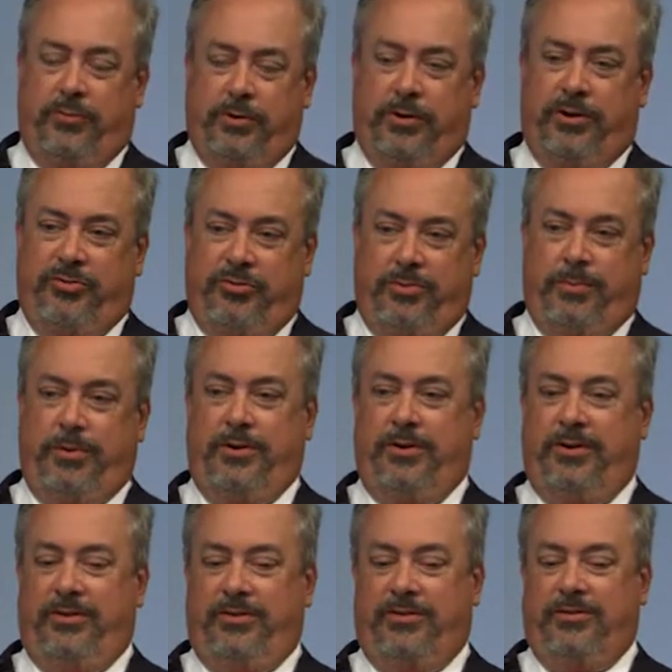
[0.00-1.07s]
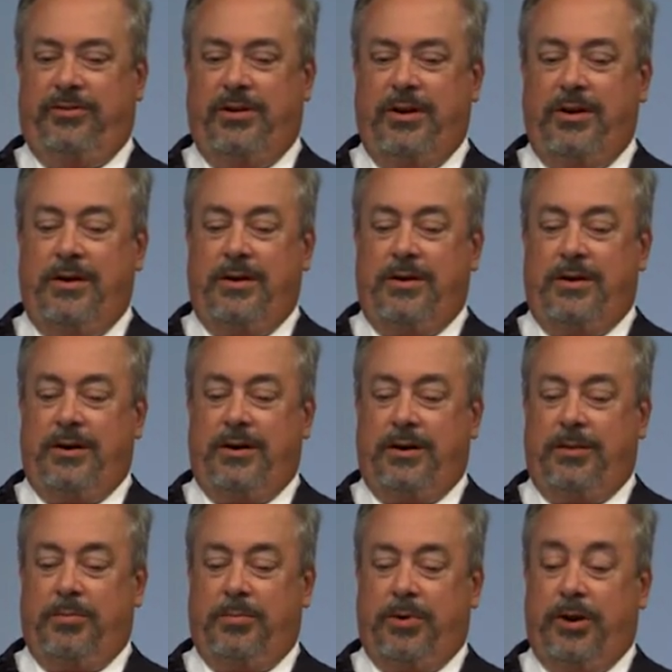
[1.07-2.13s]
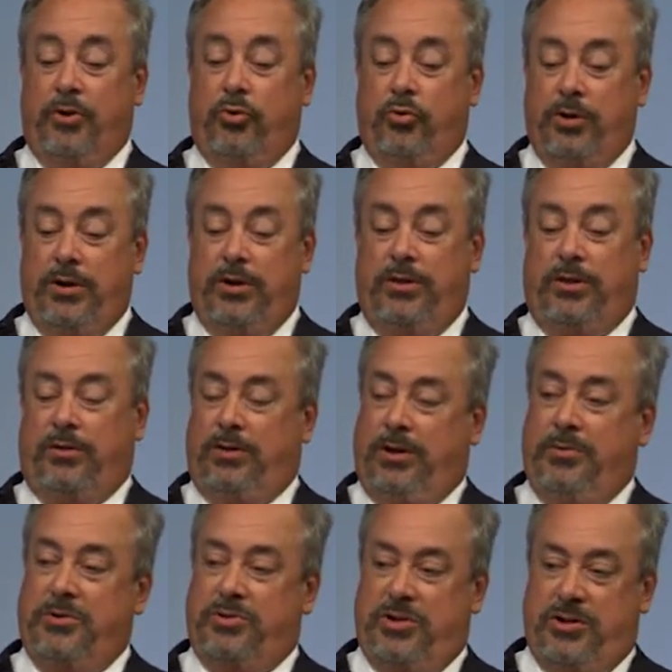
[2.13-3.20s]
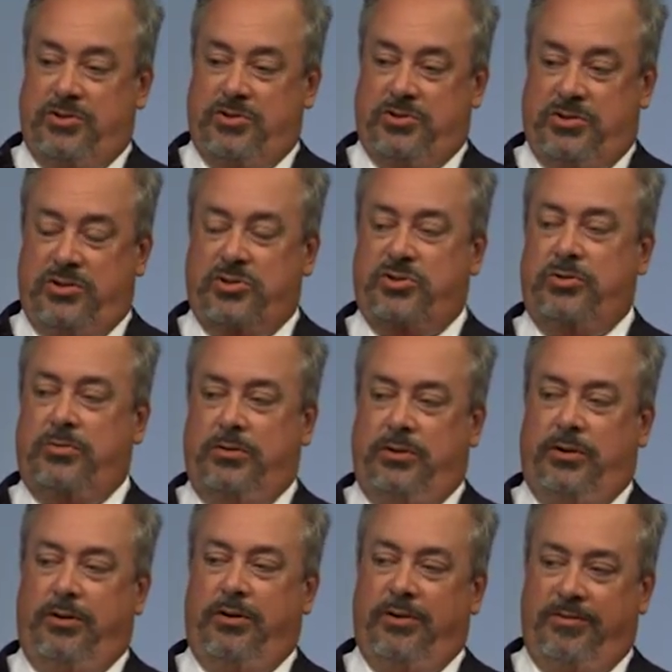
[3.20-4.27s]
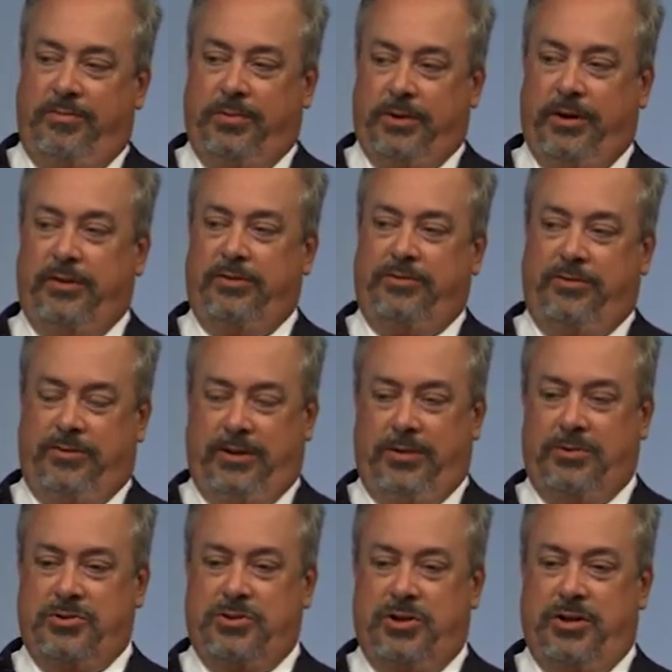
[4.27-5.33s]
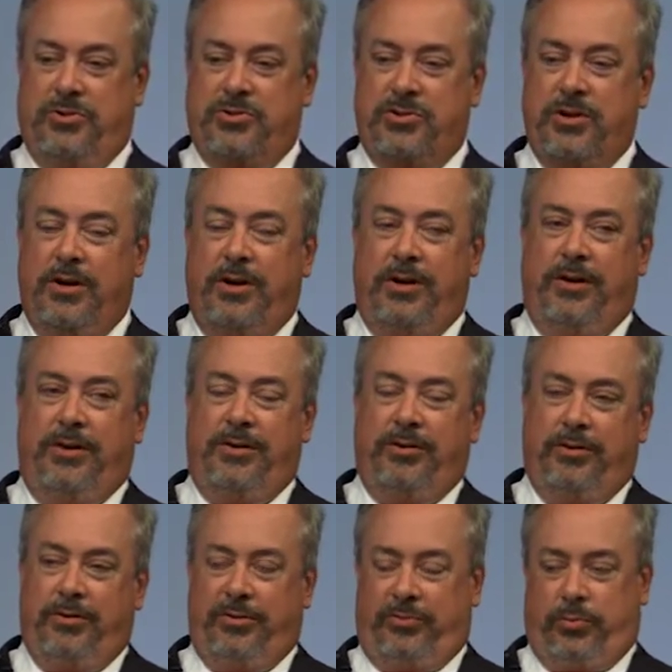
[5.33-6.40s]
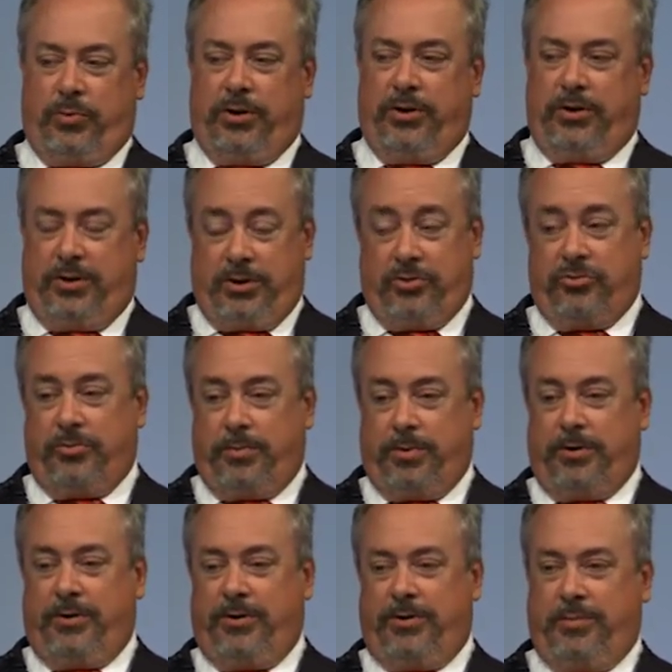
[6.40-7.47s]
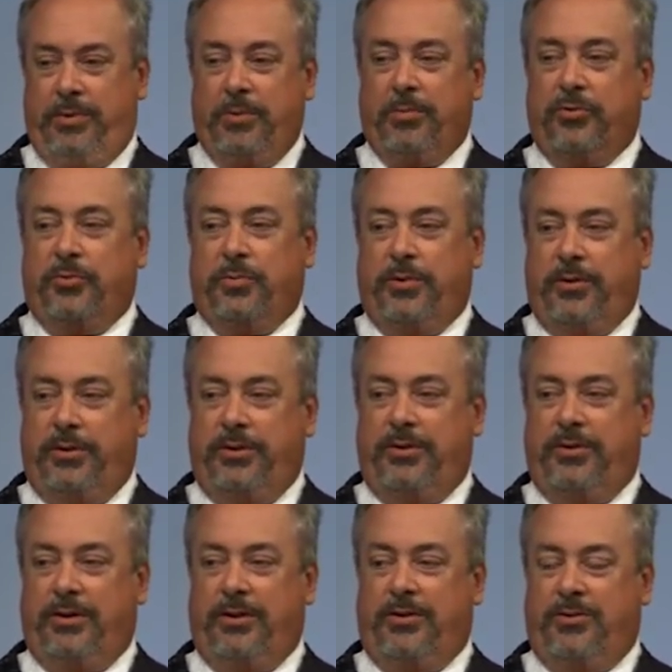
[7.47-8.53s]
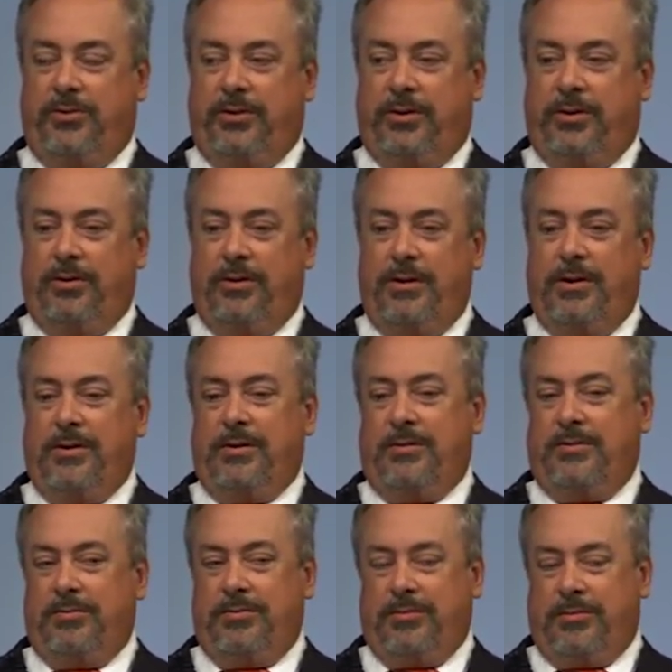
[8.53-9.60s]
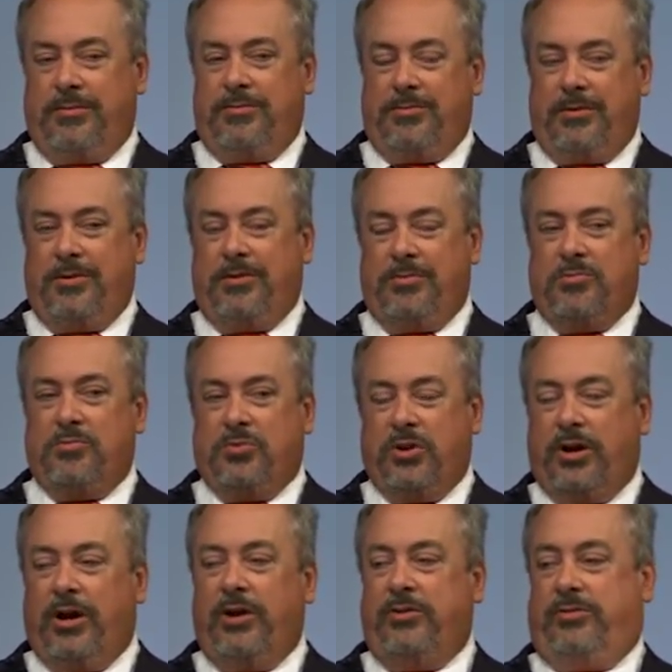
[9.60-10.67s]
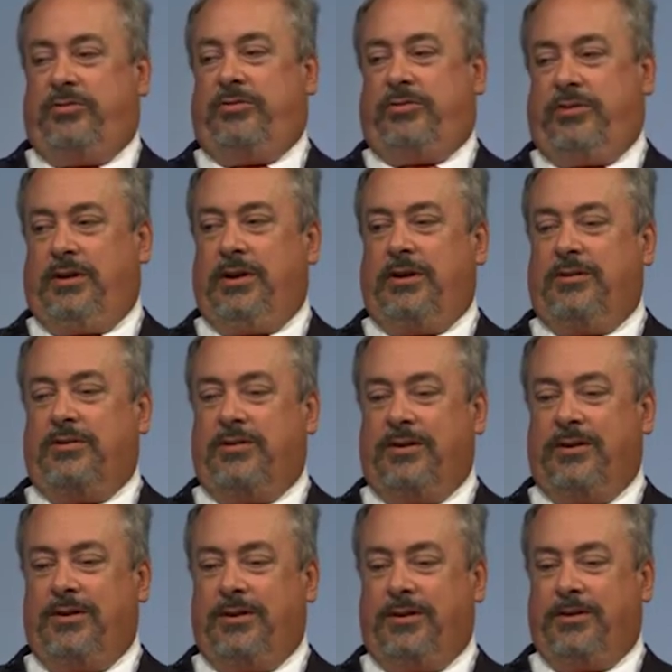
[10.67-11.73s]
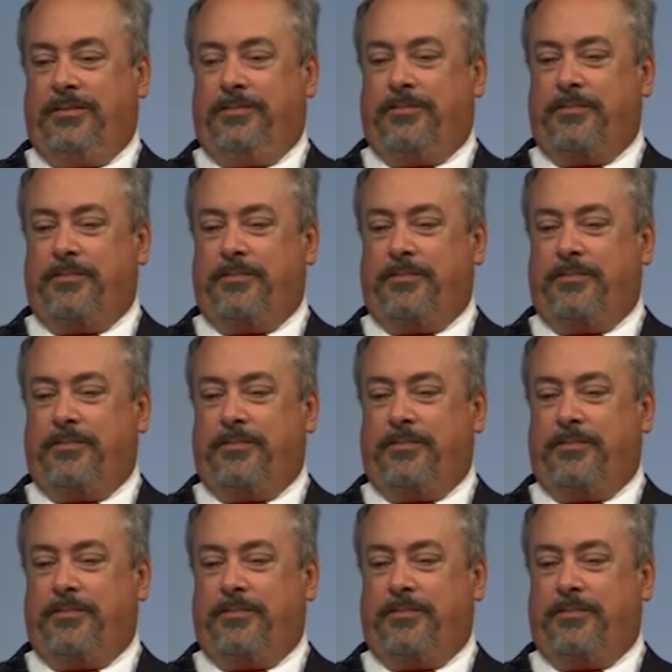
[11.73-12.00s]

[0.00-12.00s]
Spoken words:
national parties agree that climate change is an issue and they all have plans for climate change, there is one national party, the People's Party, that denies that